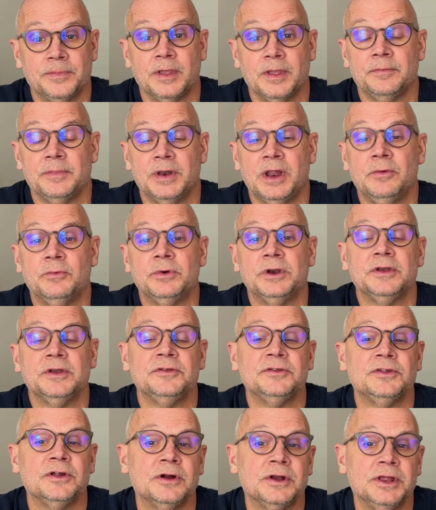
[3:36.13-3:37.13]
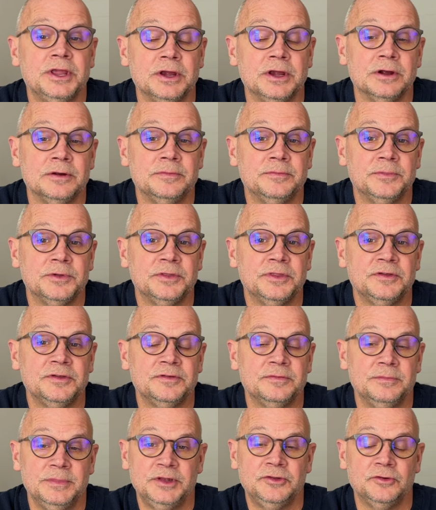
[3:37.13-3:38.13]
But I wanted to start here with this
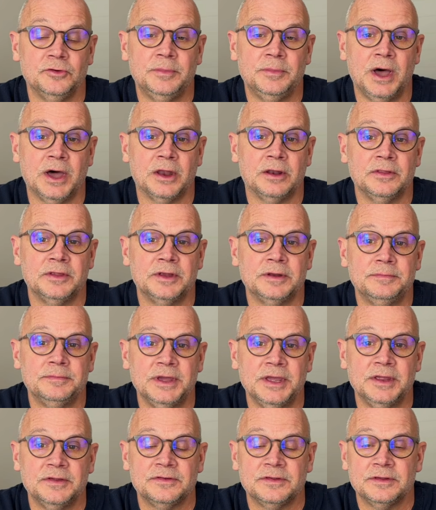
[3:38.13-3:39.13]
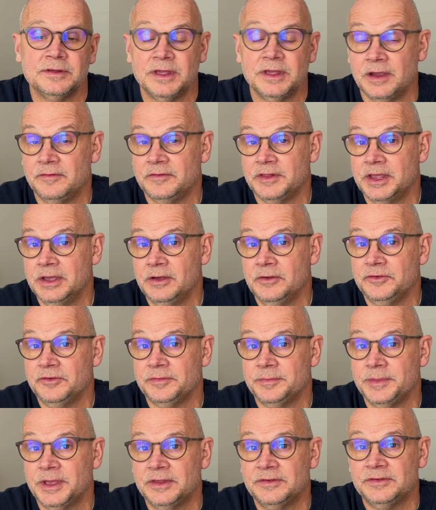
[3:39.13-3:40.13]
mental model that makes everything else
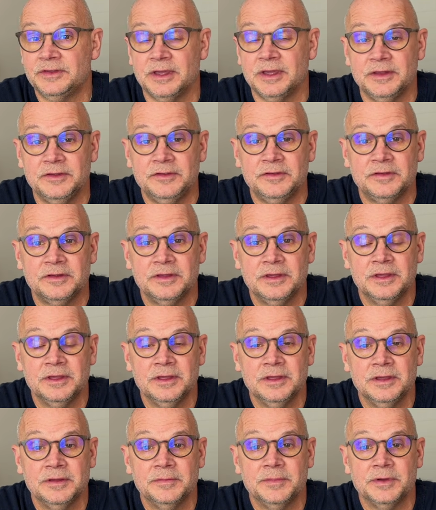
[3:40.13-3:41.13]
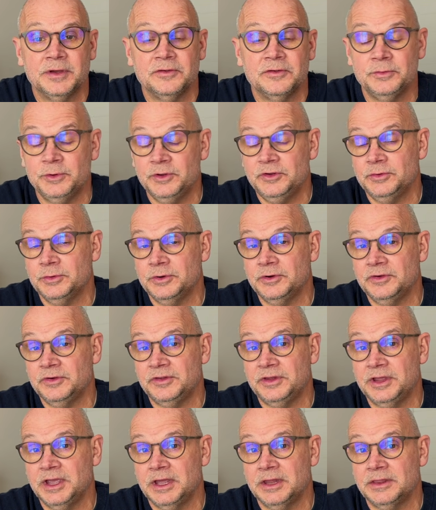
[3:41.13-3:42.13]
make sense, because once you
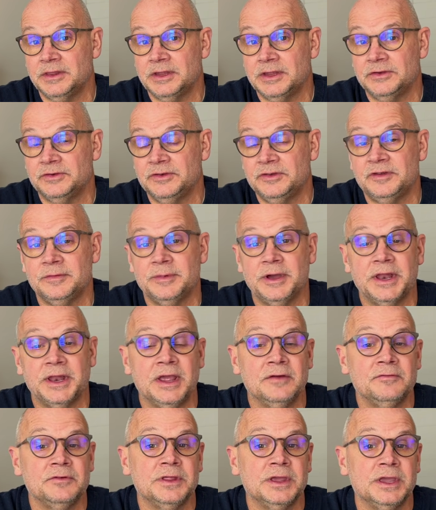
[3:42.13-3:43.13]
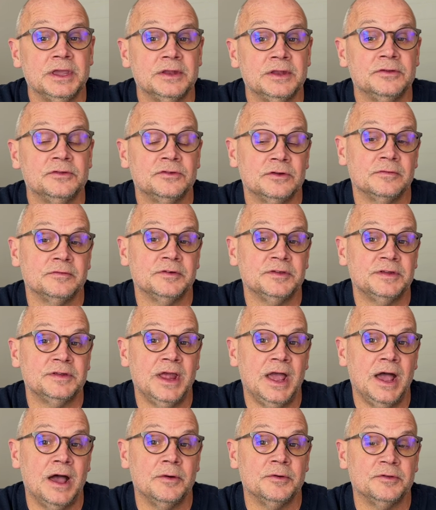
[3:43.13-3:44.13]
understand that just about everything in
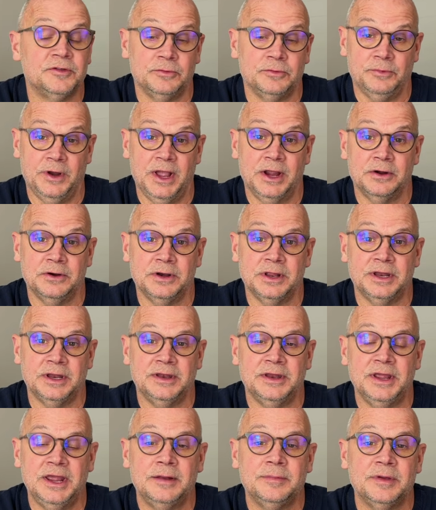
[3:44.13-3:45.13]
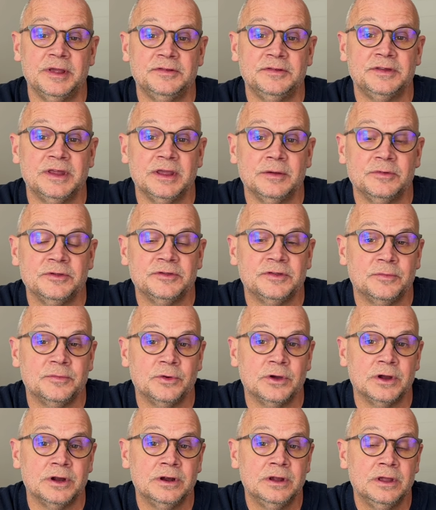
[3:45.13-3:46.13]
ServiceNow is a record in a database table
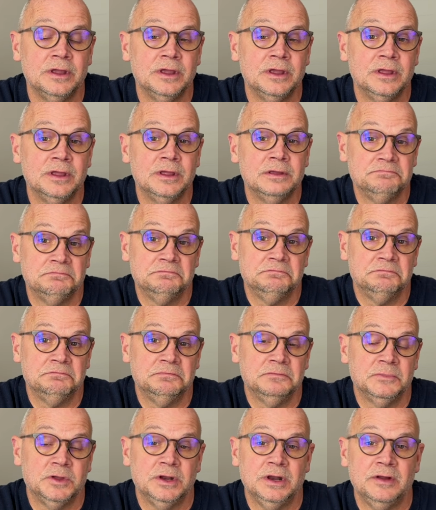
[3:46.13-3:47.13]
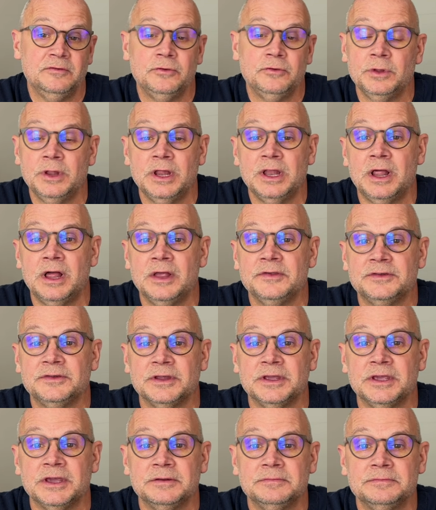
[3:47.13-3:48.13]
somewhere, you're never really lost
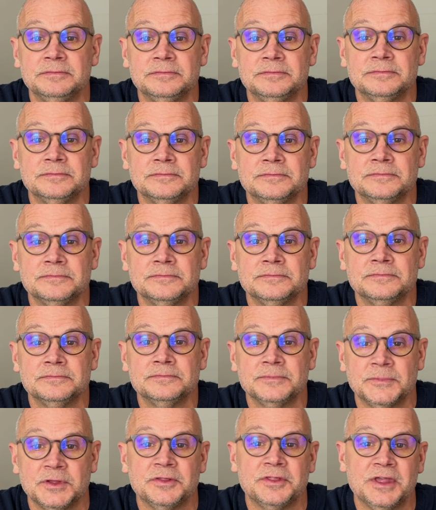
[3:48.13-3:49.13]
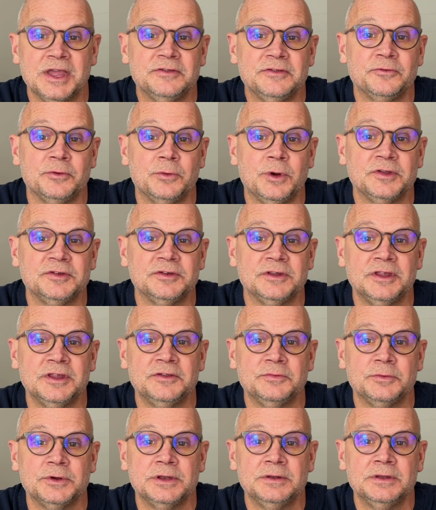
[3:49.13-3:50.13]
again. Thanks for watching this
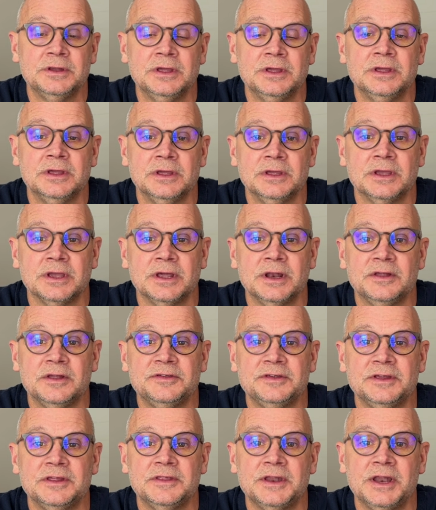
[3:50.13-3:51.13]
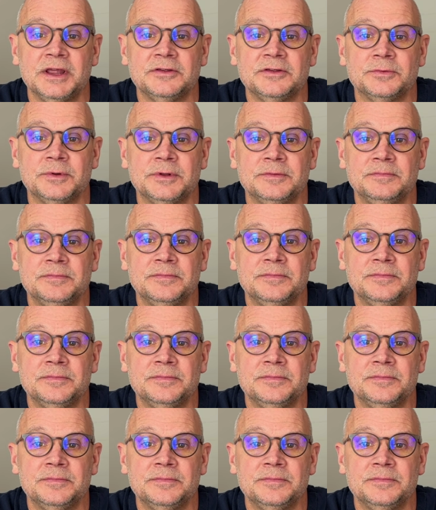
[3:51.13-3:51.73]
one, and I'll see you in the next one.